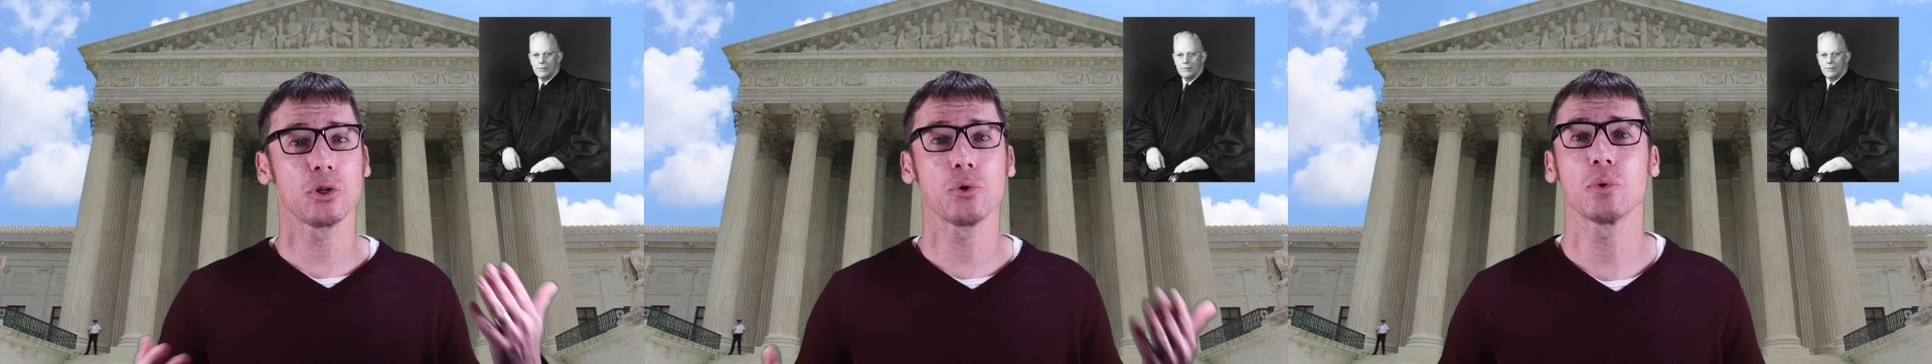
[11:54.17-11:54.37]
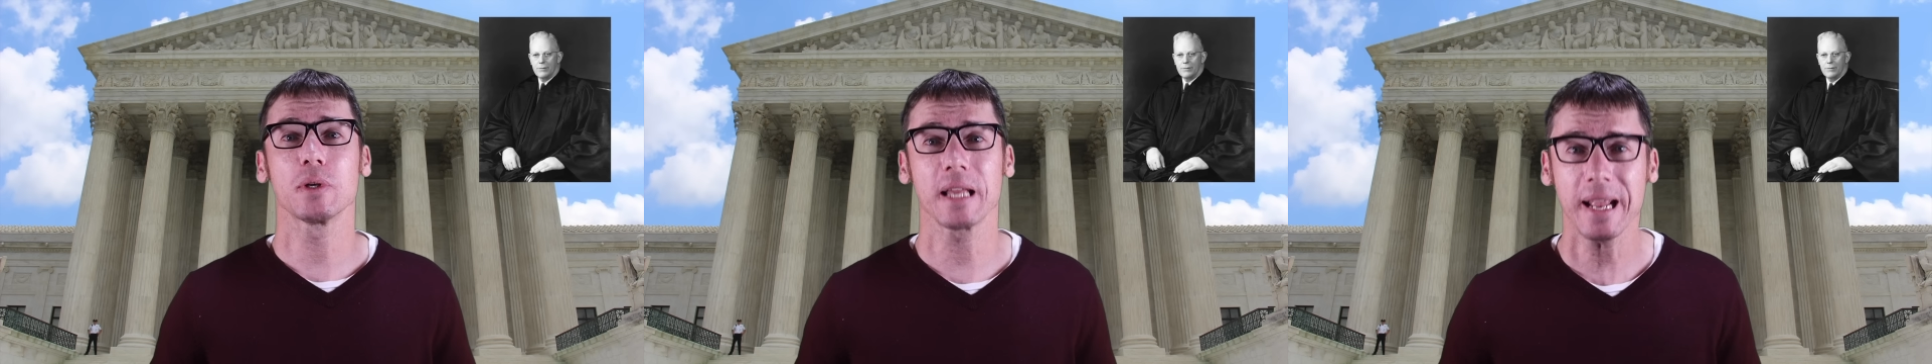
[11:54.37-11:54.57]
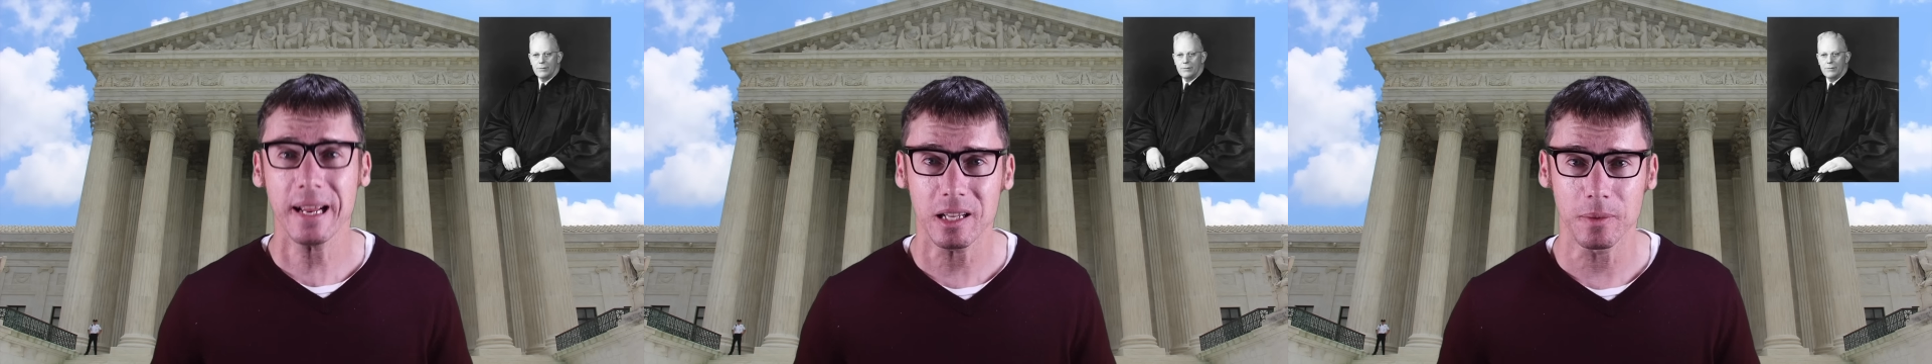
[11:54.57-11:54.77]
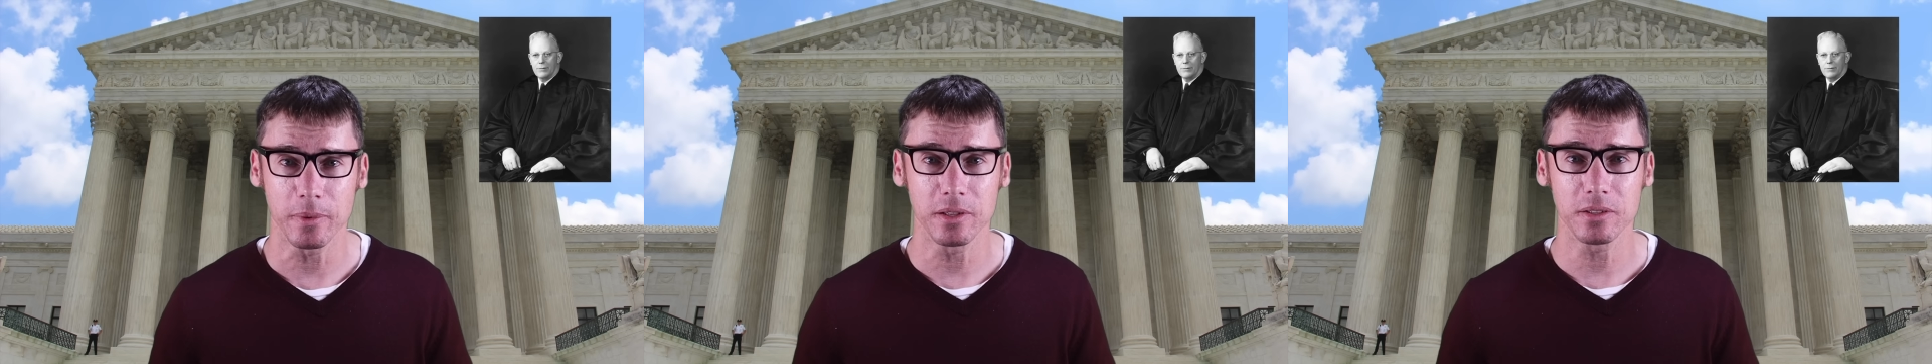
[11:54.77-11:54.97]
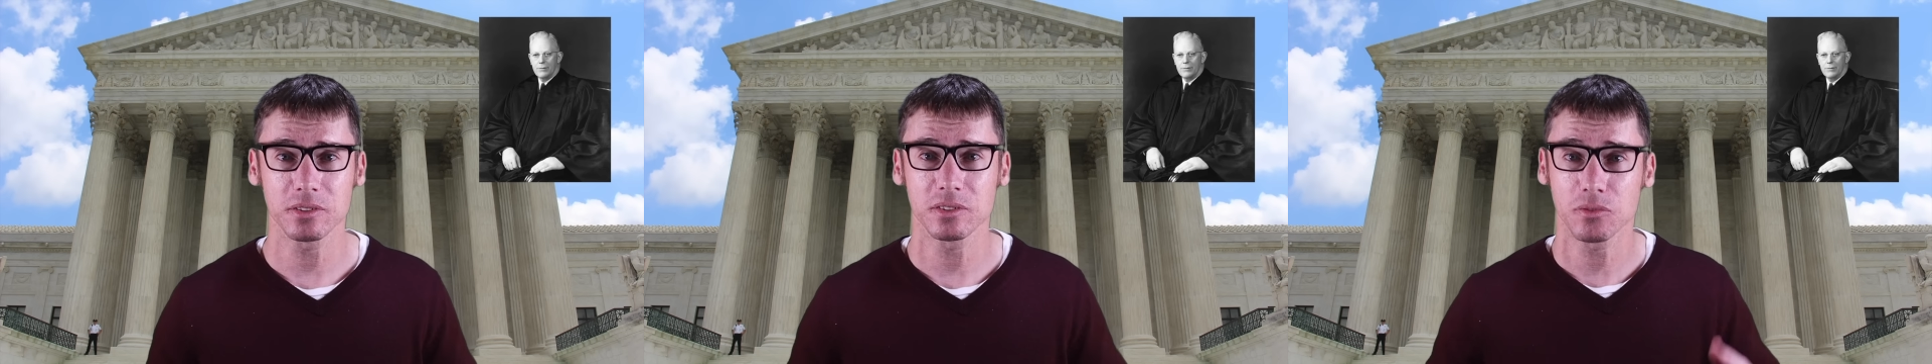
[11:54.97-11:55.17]

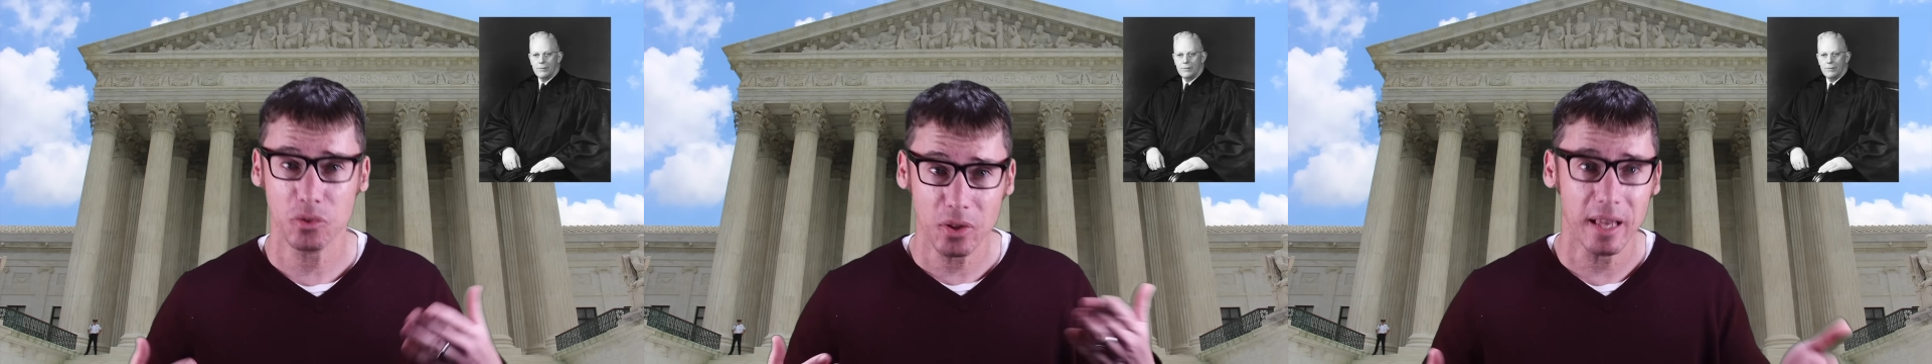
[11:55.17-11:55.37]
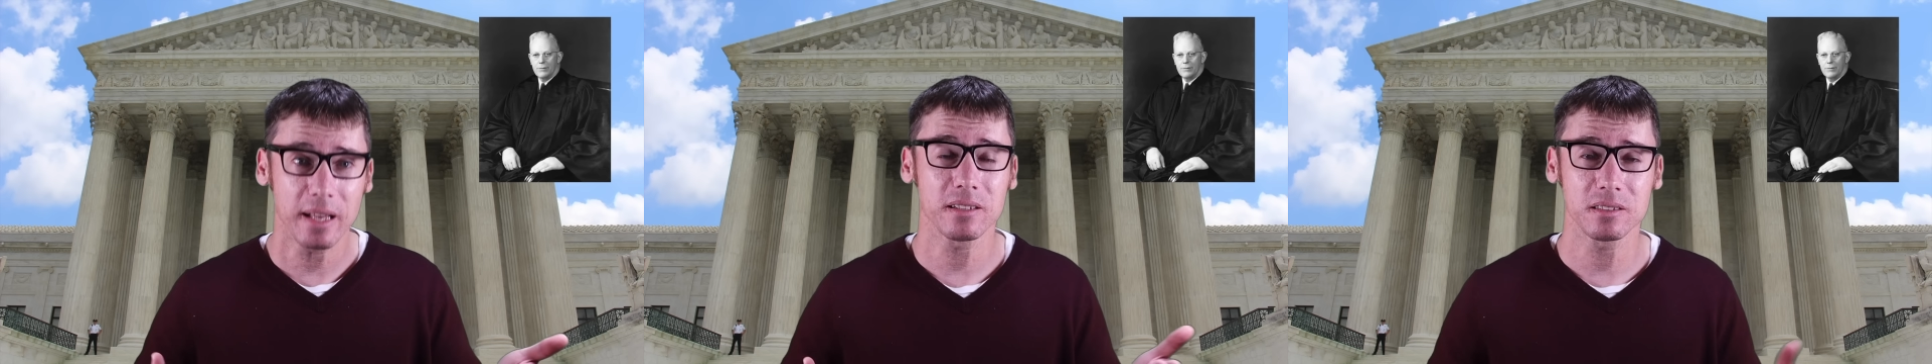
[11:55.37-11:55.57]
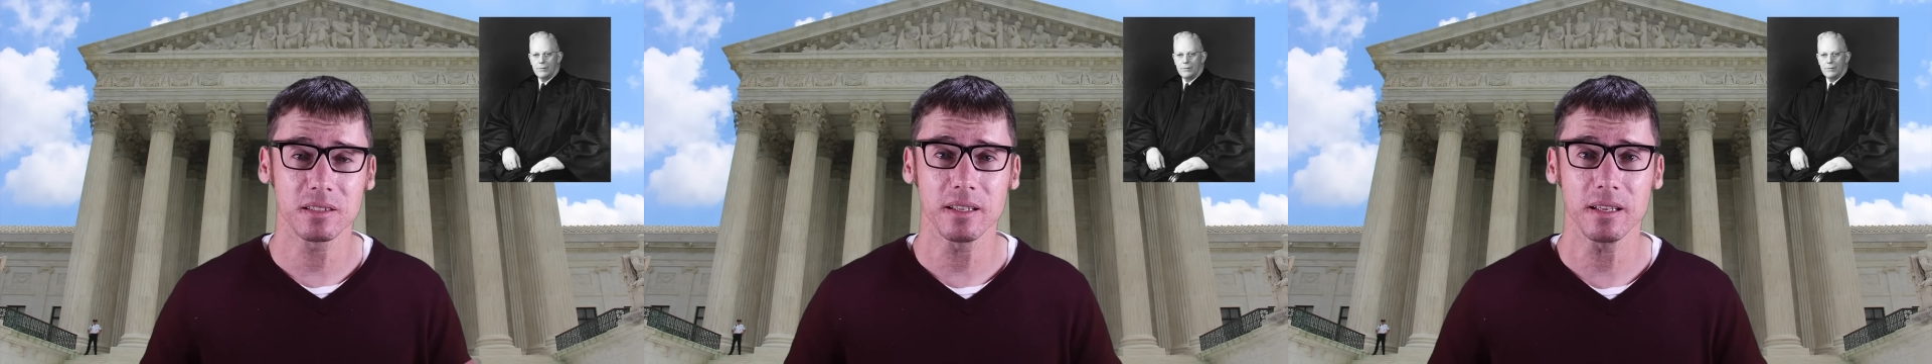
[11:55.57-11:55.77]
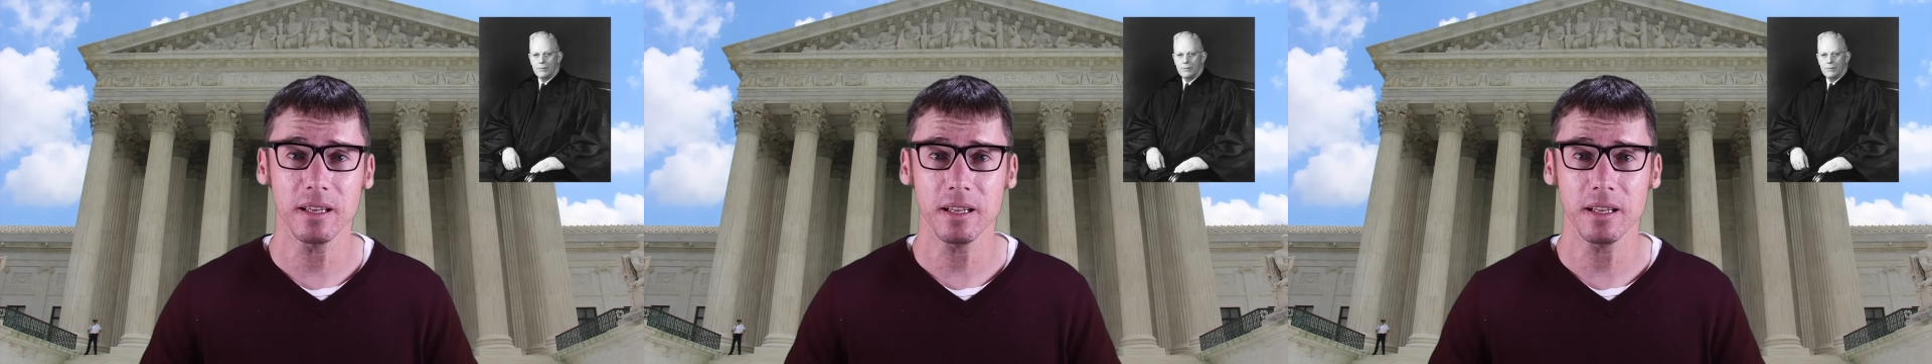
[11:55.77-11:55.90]
unanimous thanks to